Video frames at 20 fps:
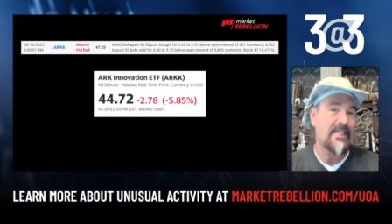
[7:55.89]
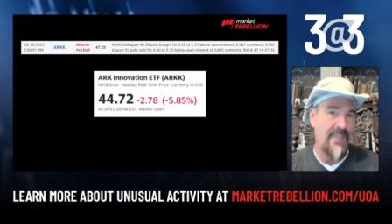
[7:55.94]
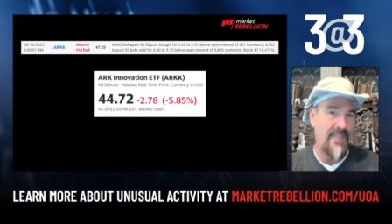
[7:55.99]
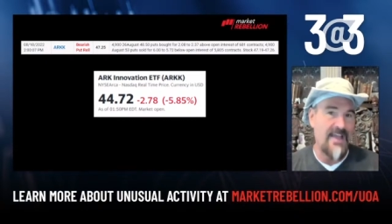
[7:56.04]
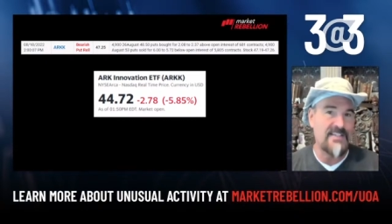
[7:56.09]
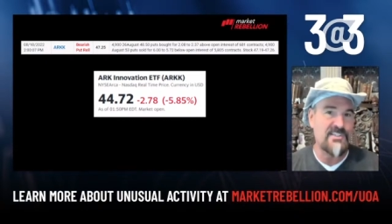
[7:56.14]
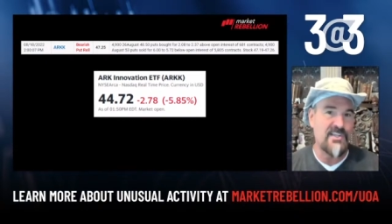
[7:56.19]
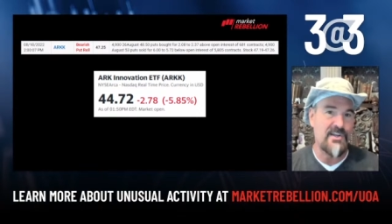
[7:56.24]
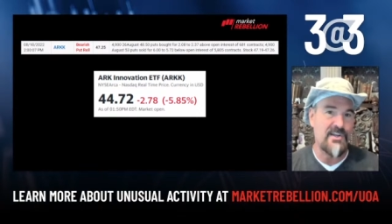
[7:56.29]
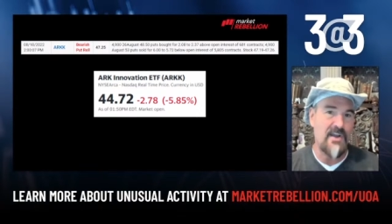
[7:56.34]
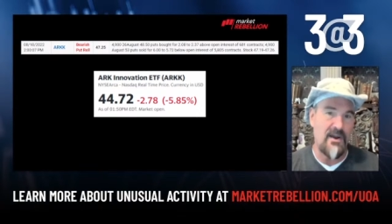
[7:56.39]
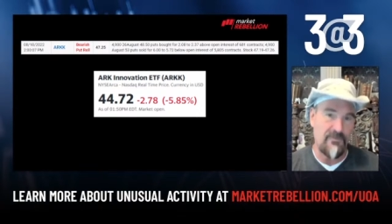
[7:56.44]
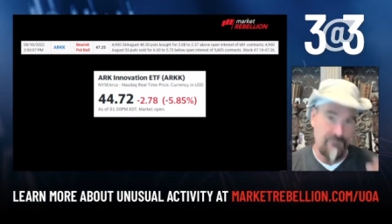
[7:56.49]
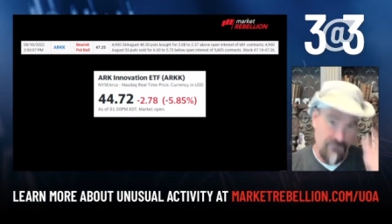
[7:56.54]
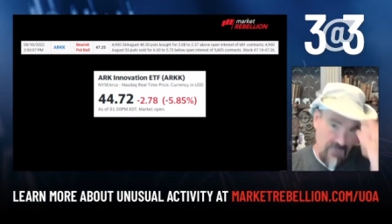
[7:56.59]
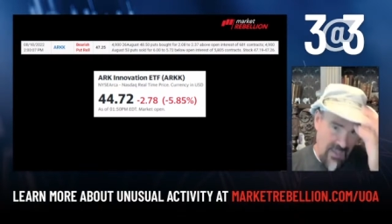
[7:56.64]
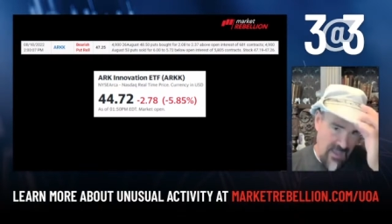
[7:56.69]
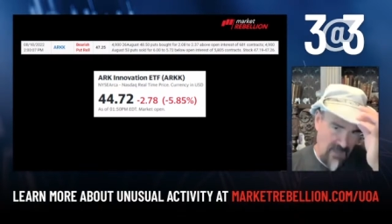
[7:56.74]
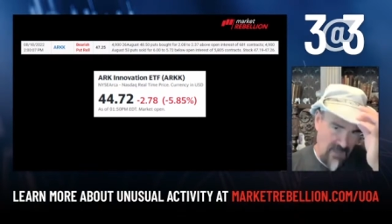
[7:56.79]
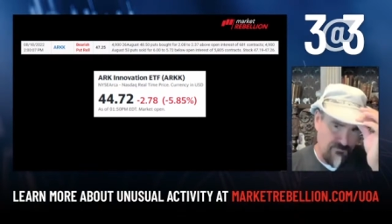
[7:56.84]
That's
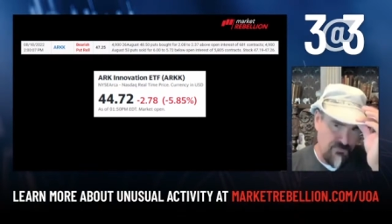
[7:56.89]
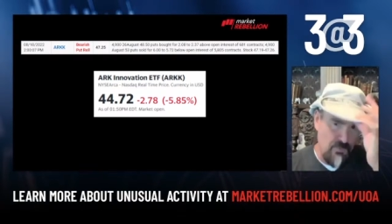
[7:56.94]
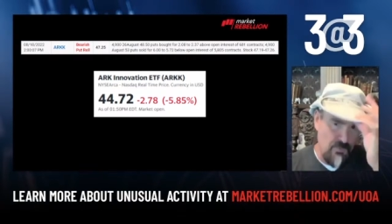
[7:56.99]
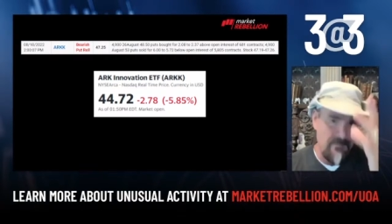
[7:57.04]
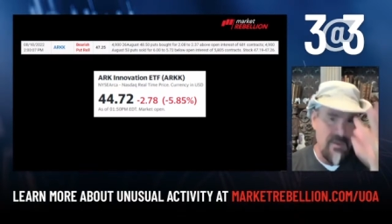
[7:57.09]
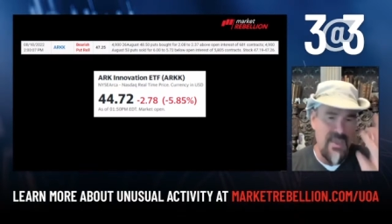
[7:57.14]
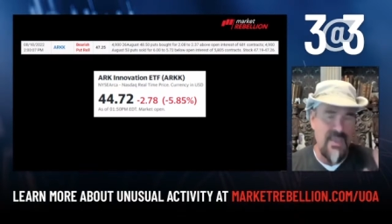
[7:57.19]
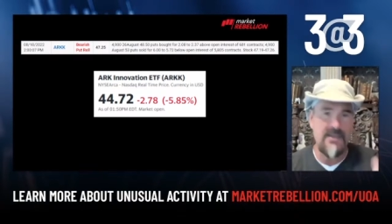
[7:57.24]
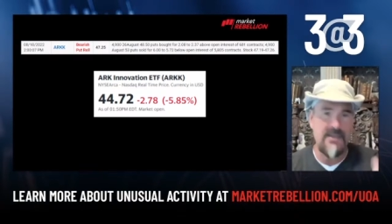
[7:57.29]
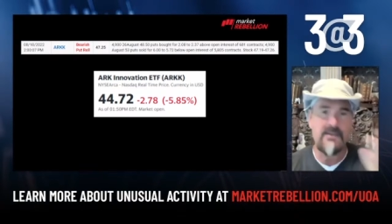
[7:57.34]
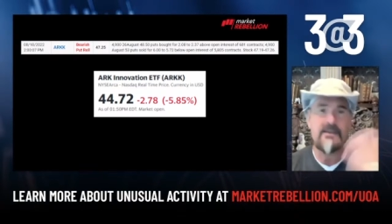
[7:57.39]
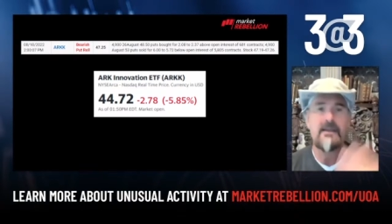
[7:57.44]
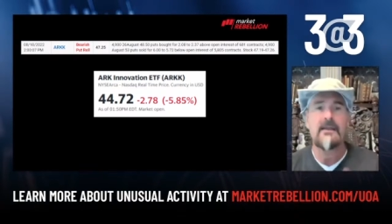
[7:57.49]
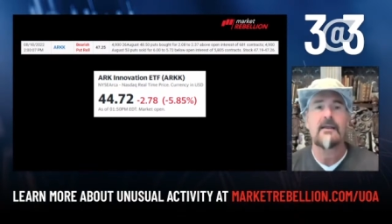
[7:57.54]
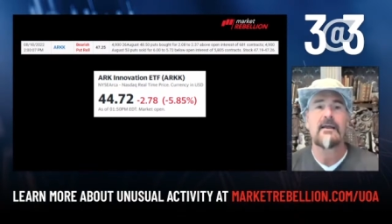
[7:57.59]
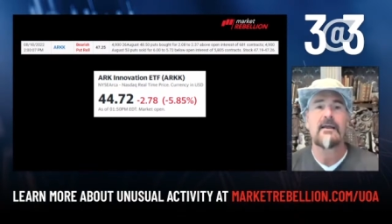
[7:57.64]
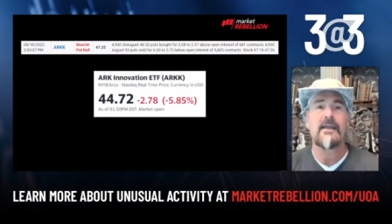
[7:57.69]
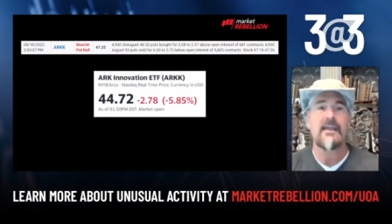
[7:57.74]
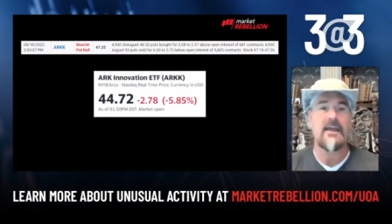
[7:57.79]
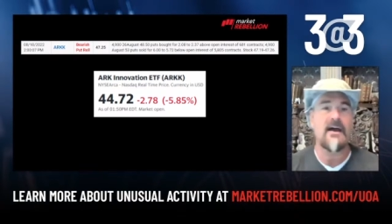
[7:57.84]
enough. Yeah, if you made,
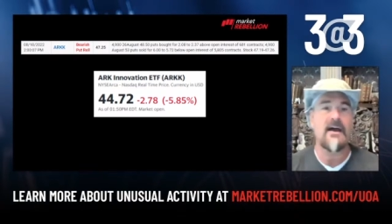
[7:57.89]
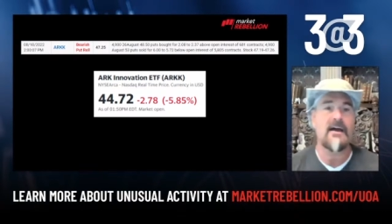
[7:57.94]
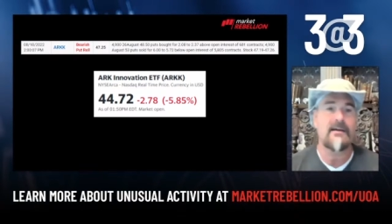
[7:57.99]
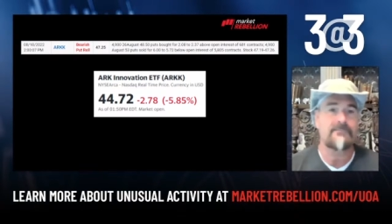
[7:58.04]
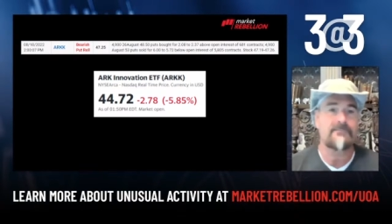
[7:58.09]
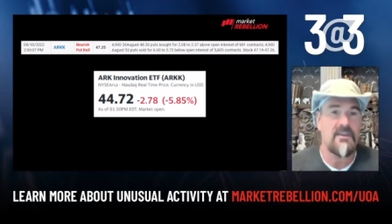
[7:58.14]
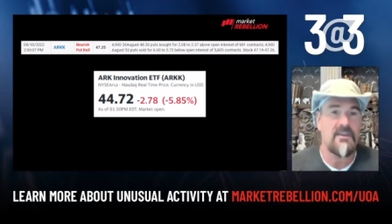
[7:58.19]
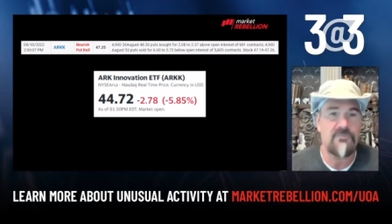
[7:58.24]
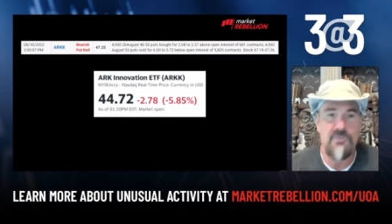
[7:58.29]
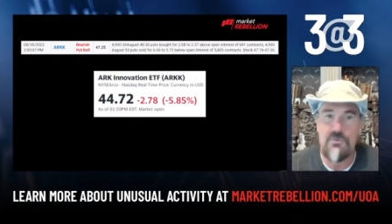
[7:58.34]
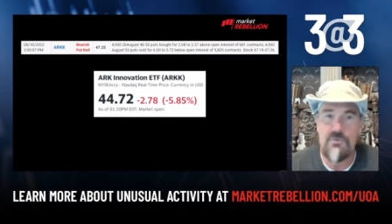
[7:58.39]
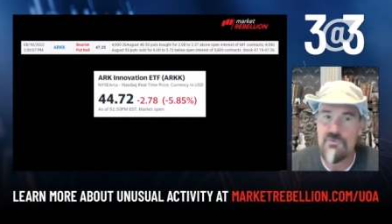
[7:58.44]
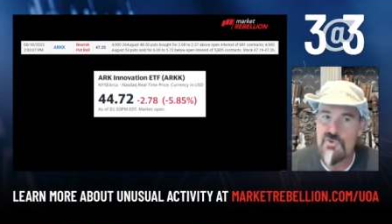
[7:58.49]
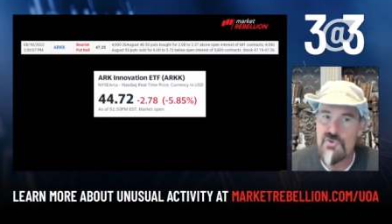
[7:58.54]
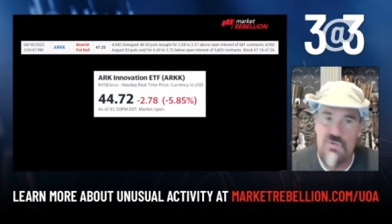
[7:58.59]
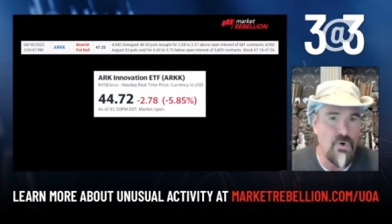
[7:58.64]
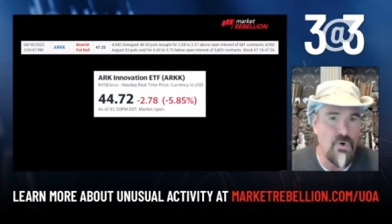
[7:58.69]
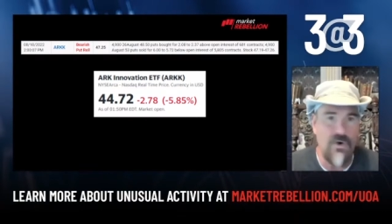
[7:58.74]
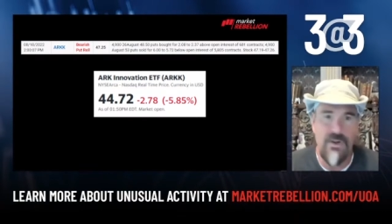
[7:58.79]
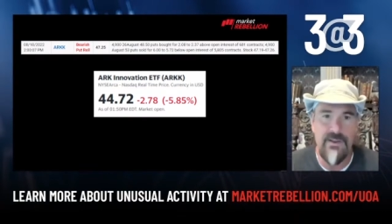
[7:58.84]
uh, if you
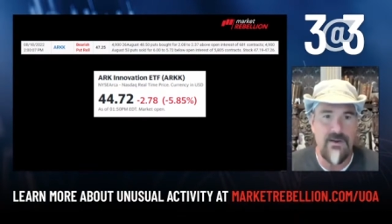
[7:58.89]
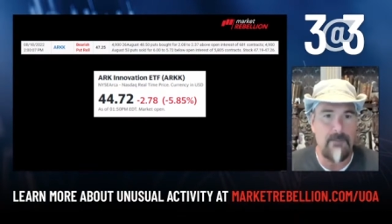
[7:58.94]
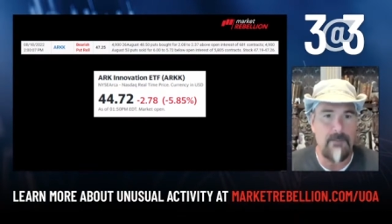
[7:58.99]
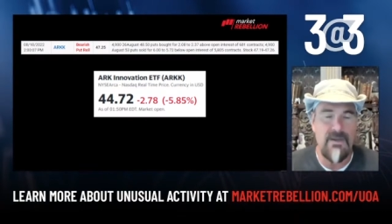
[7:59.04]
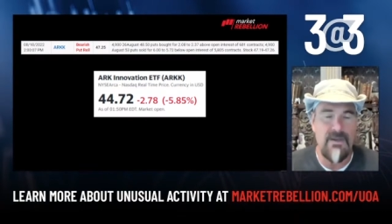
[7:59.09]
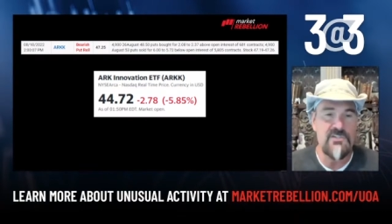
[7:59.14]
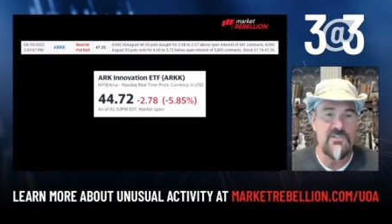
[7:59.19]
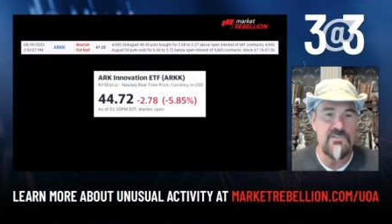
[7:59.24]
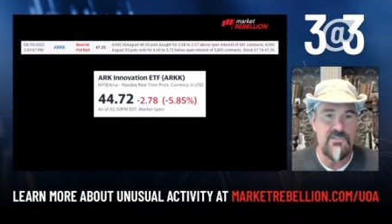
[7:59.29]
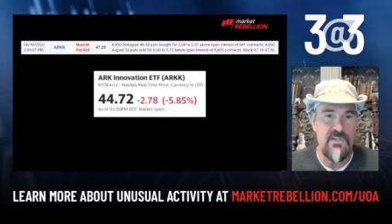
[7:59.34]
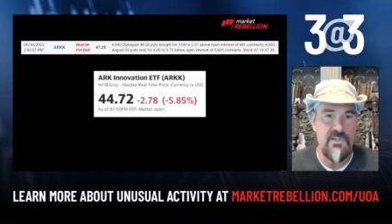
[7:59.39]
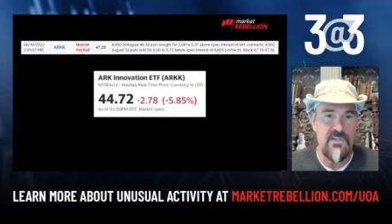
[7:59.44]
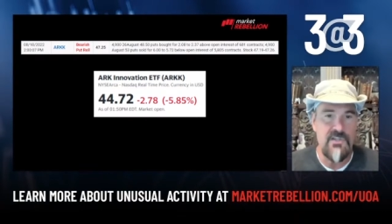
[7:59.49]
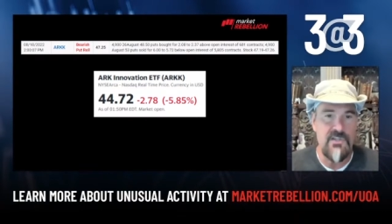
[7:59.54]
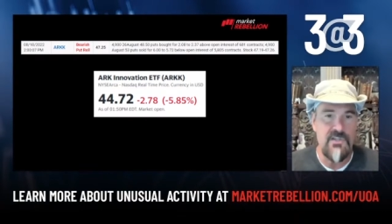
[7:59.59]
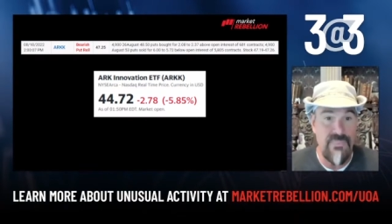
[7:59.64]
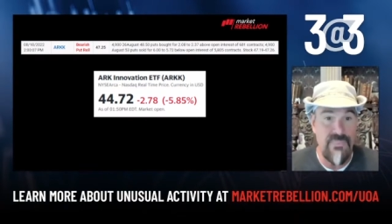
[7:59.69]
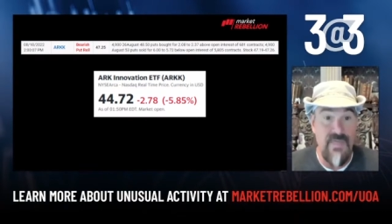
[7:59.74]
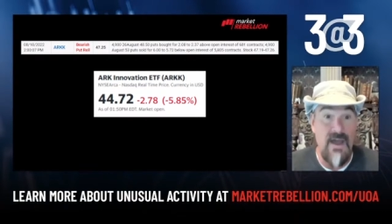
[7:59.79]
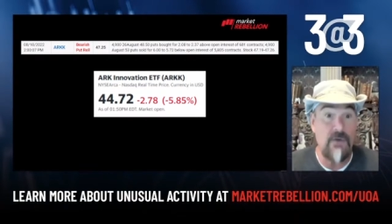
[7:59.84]
shorted a bunch, you know, a
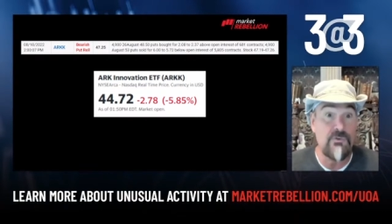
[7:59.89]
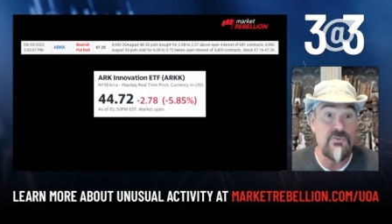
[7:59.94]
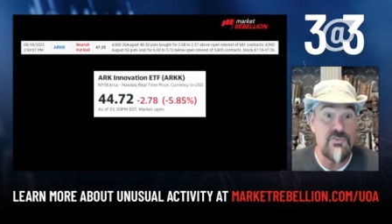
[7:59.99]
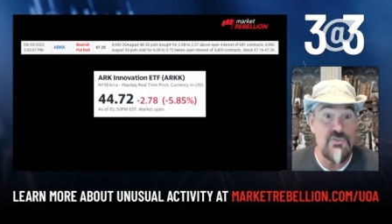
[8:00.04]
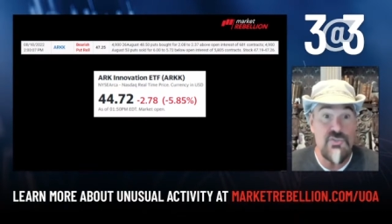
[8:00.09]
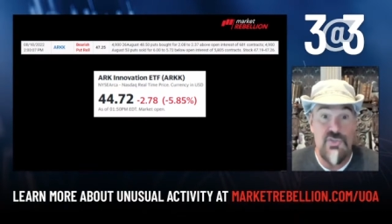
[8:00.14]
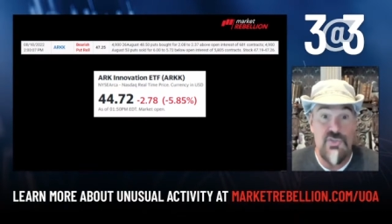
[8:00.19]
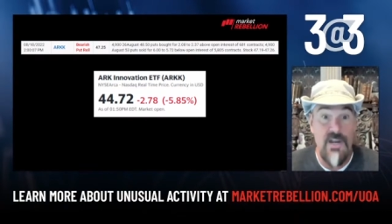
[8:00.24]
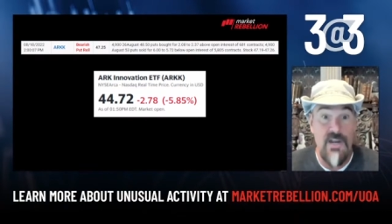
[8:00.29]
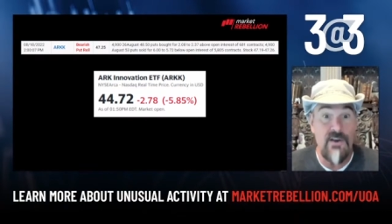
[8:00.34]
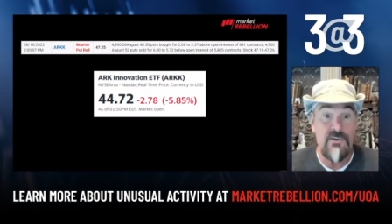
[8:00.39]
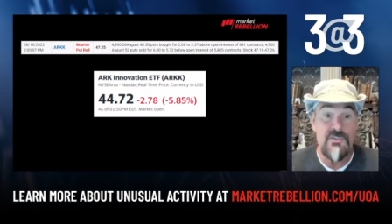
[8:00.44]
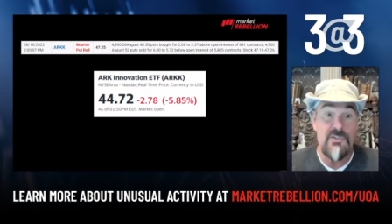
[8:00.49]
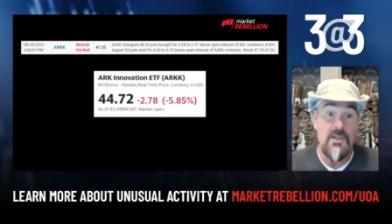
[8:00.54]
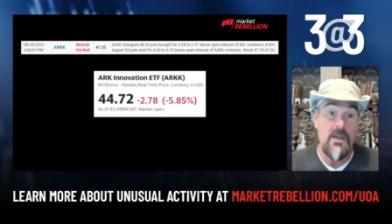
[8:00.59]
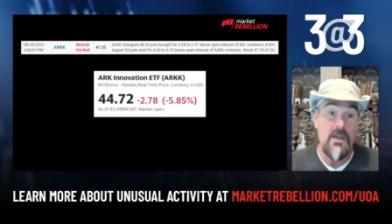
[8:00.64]
thousand shares,